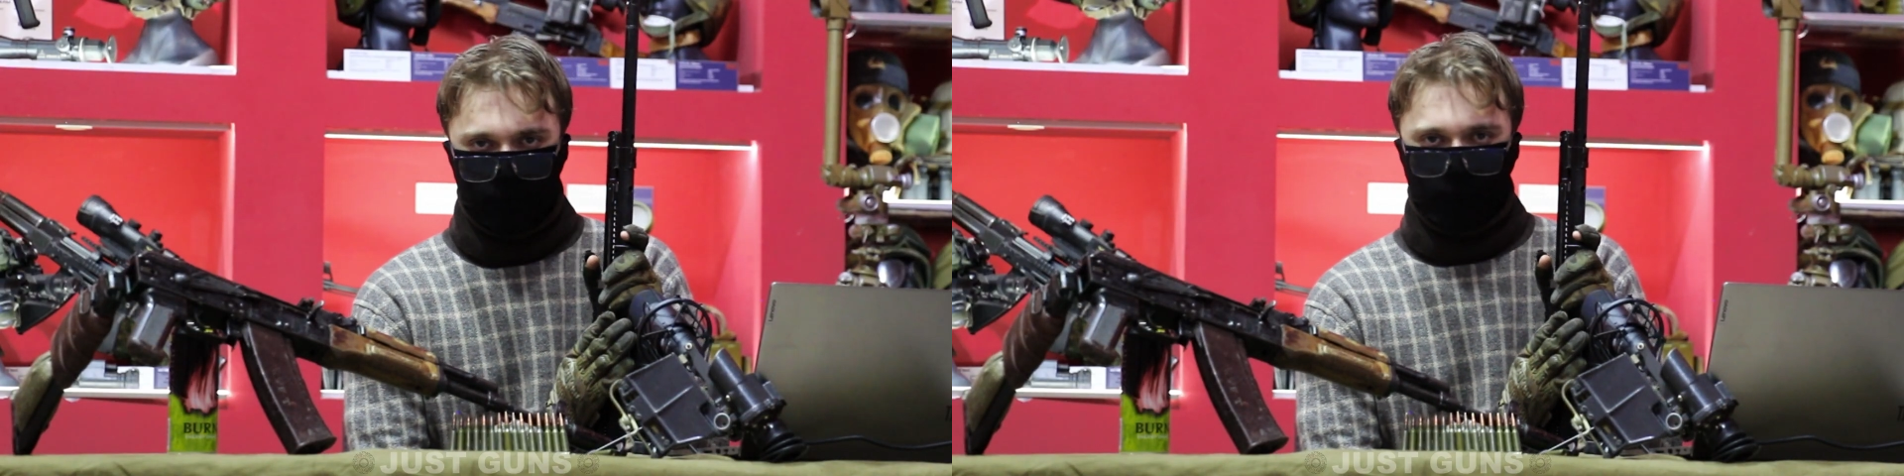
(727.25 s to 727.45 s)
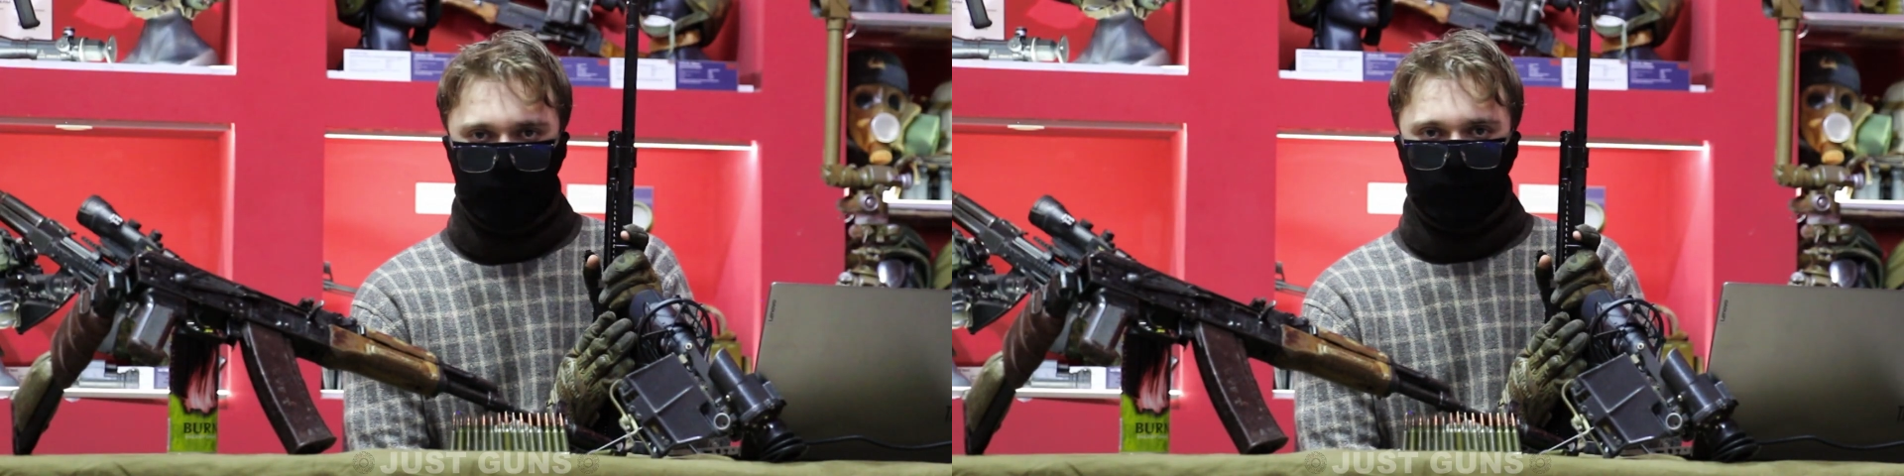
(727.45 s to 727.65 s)

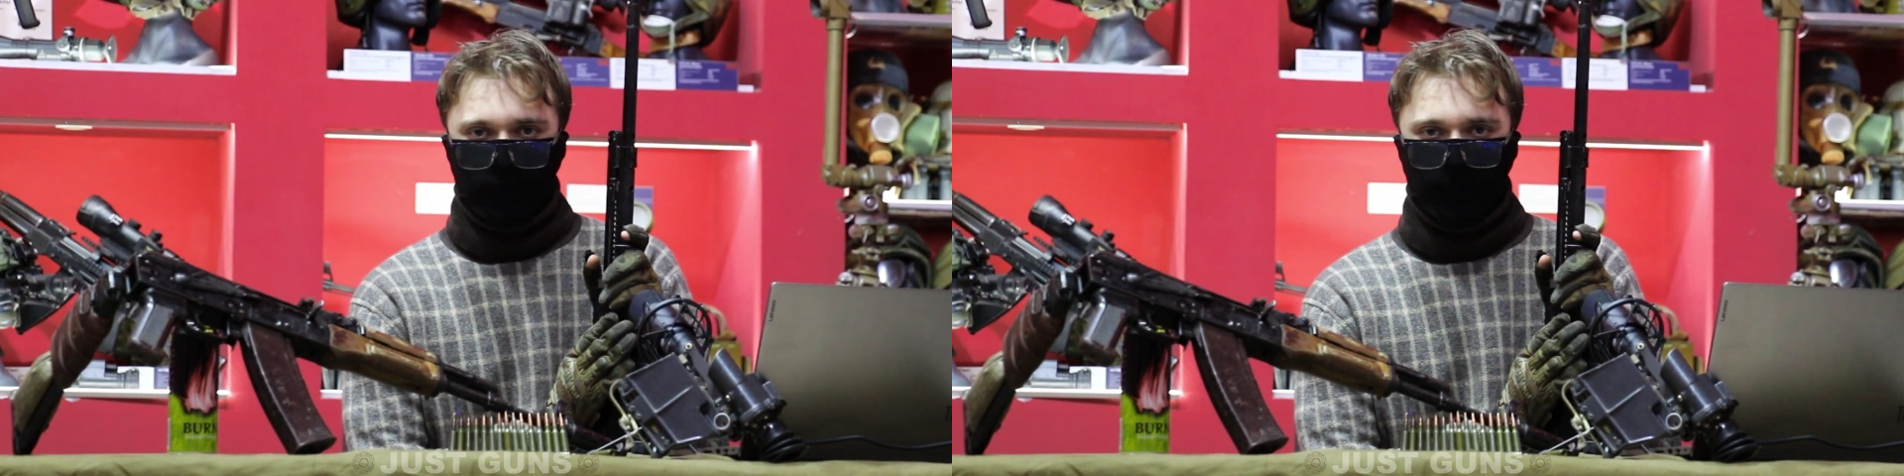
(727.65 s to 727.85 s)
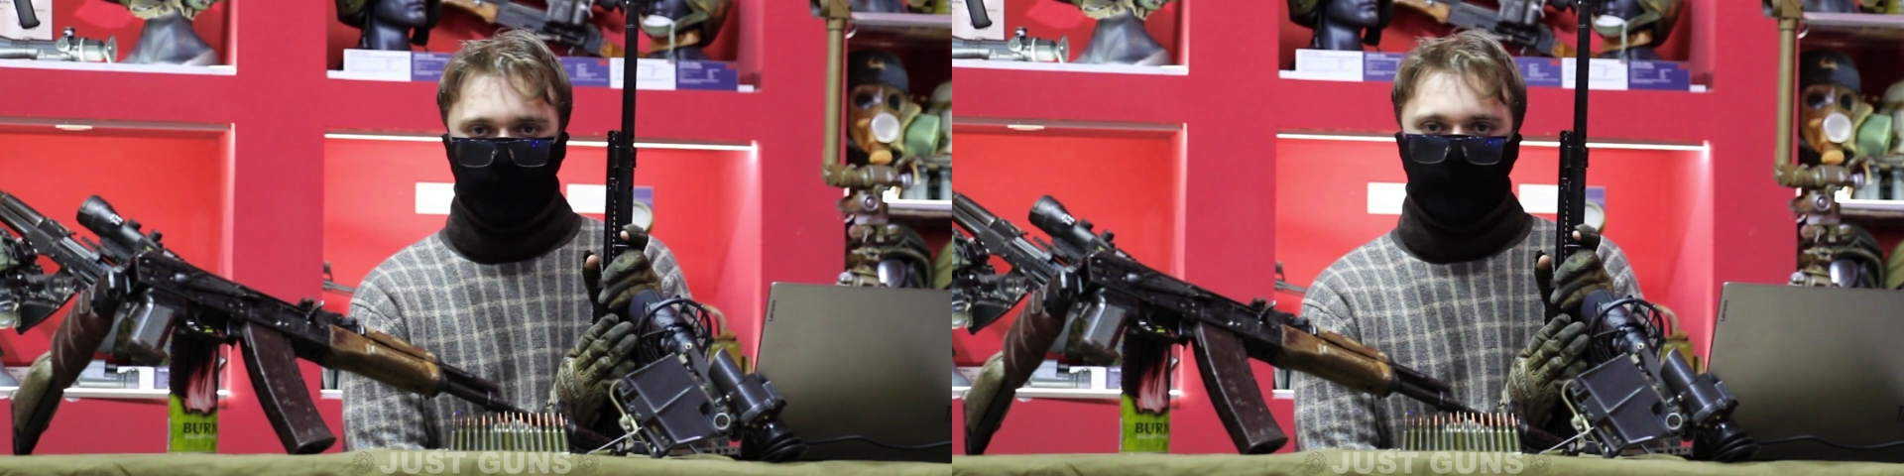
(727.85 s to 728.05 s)
of the
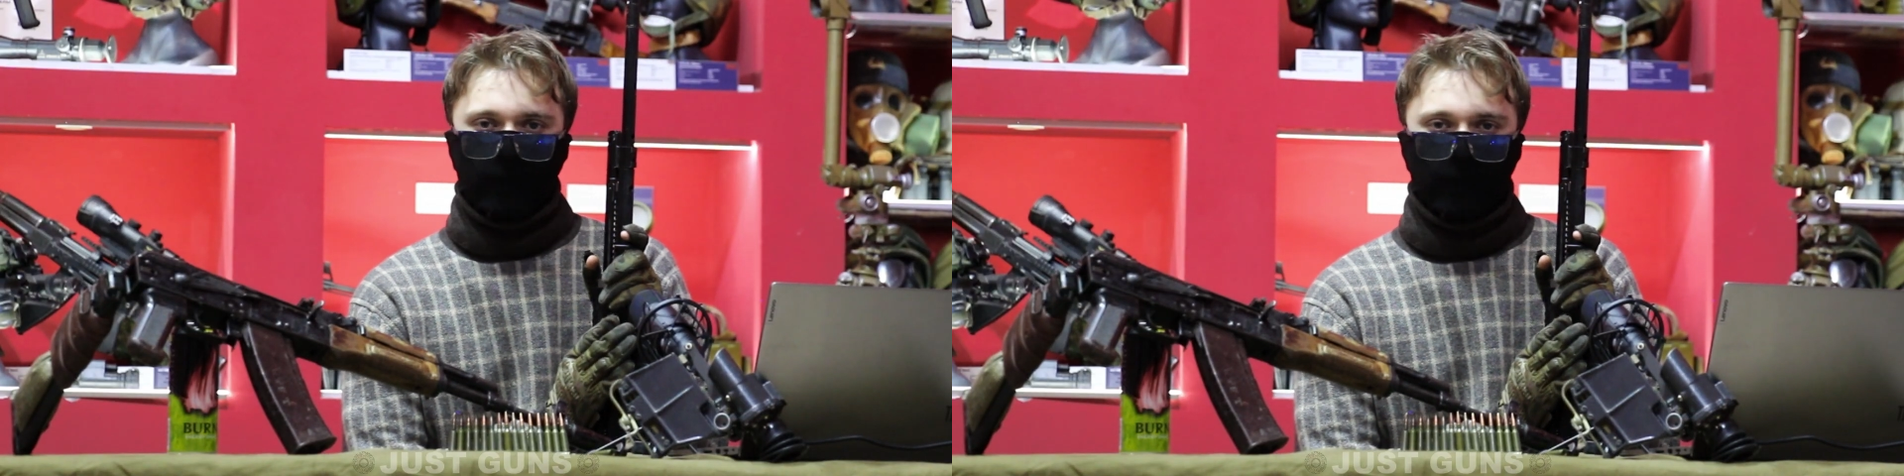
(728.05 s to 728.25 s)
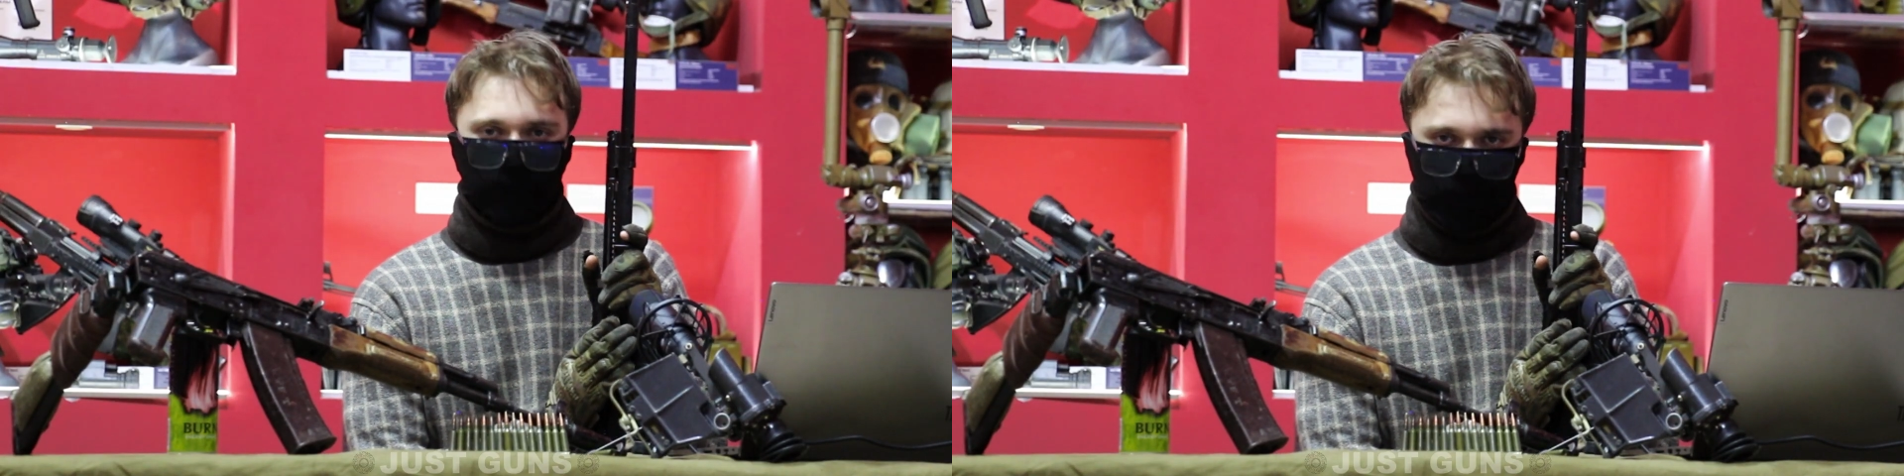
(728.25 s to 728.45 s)

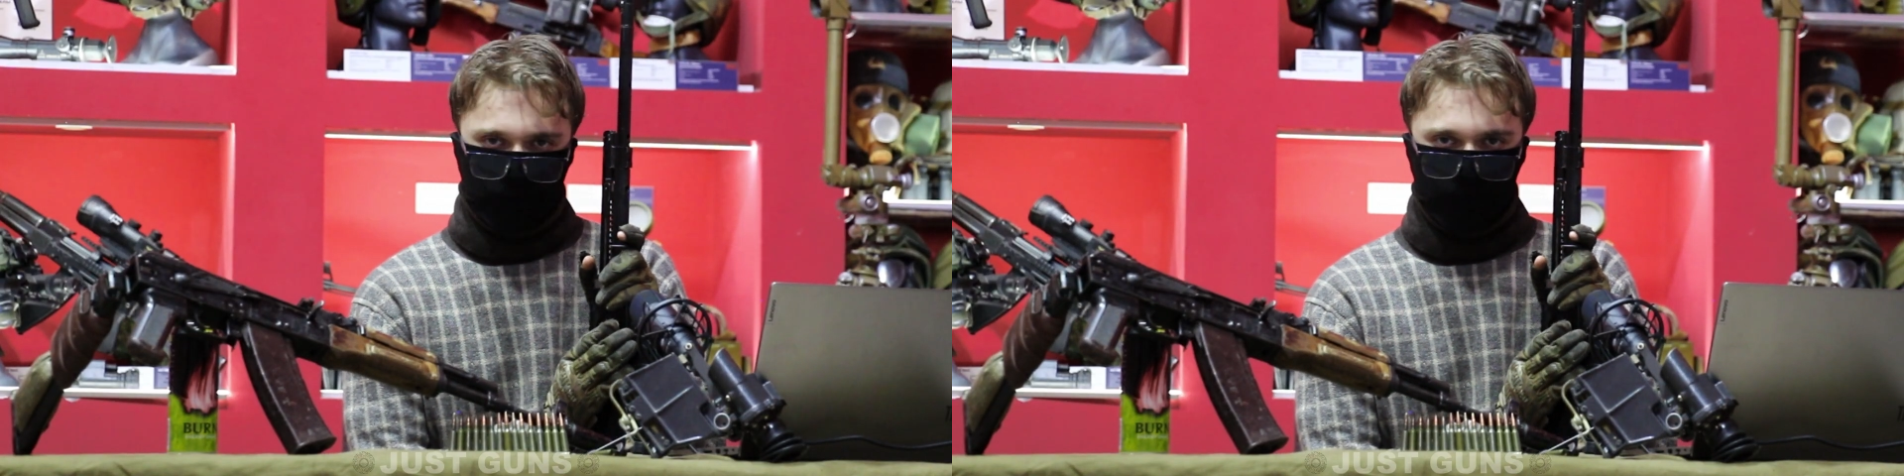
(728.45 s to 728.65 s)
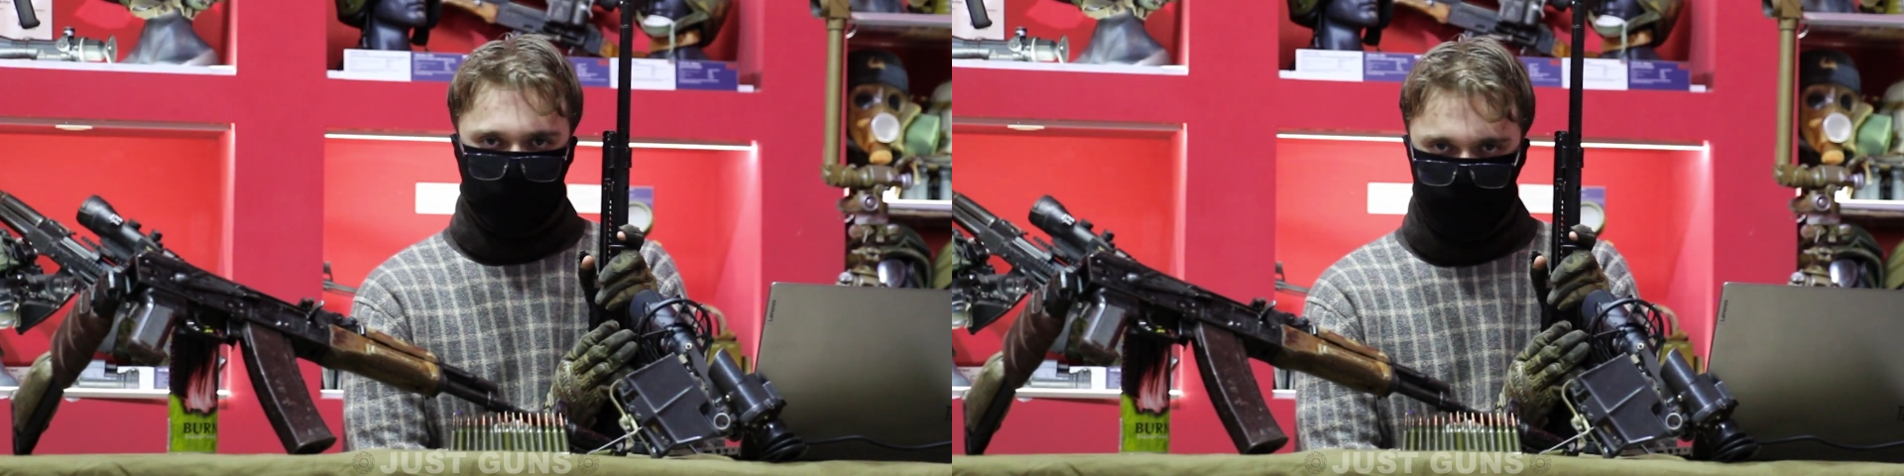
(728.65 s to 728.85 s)
AL
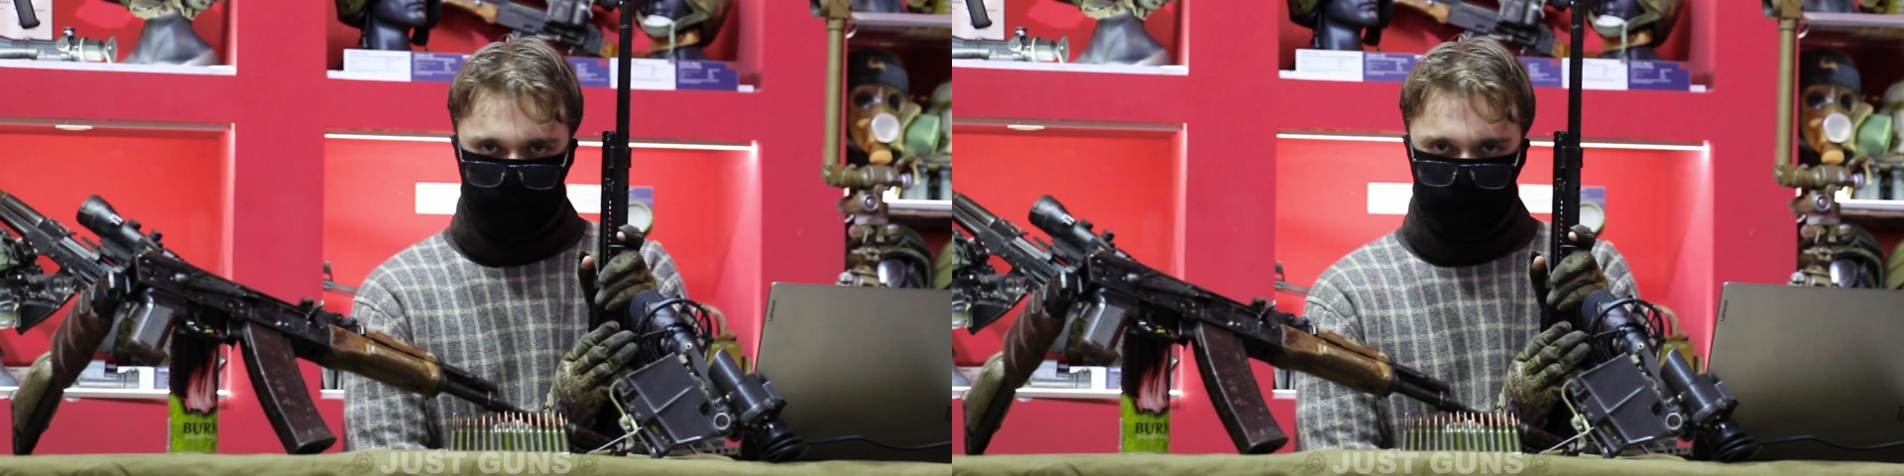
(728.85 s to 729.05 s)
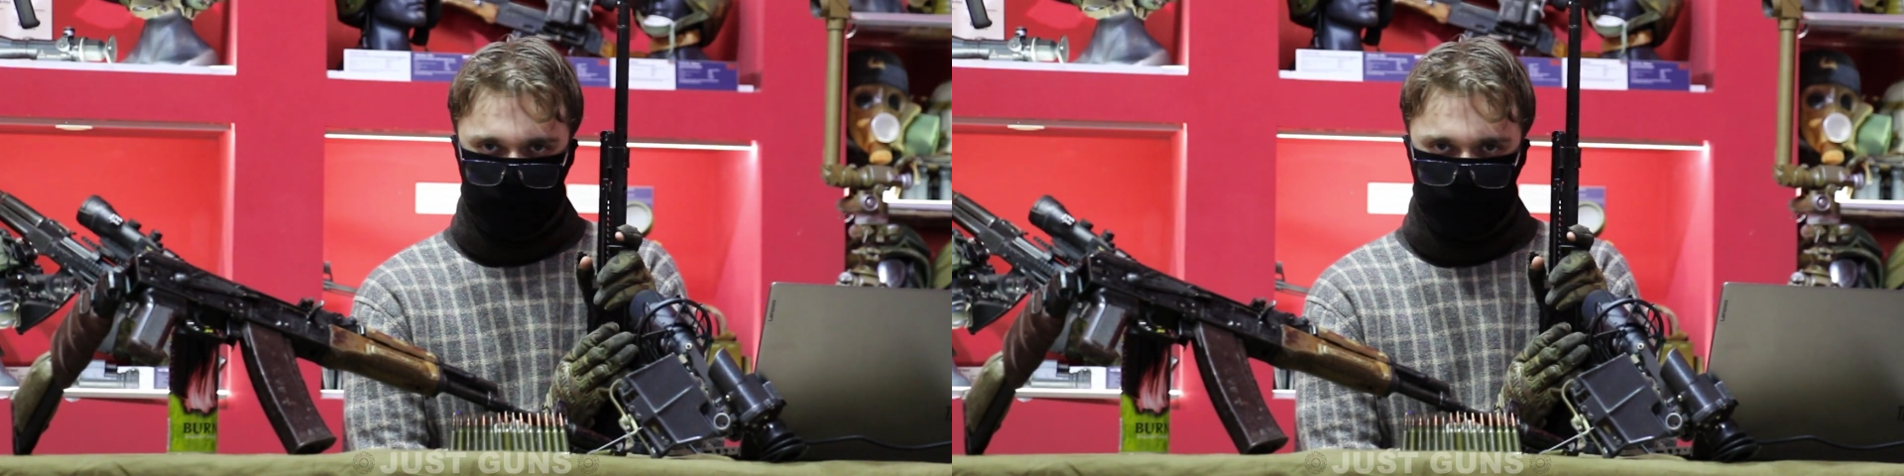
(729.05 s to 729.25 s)

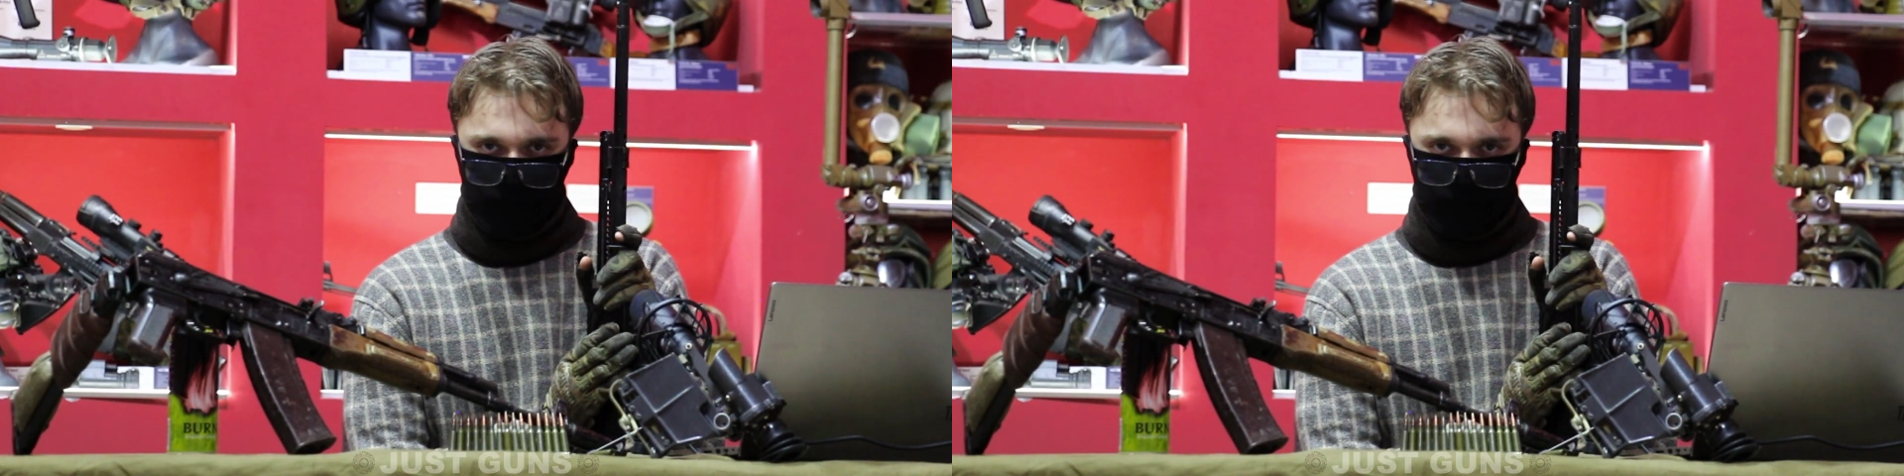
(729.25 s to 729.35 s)
series